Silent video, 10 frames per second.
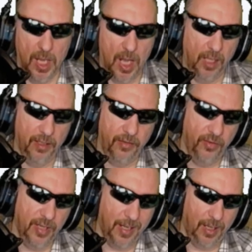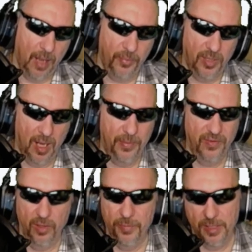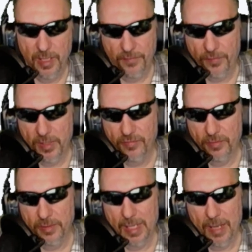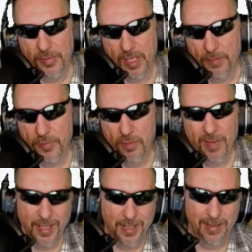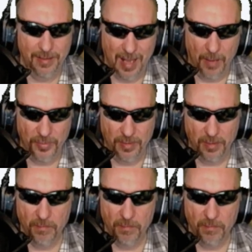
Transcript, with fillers: Unless you got a laptop, it's a little bit different. So on a laptop, you might need the adapter.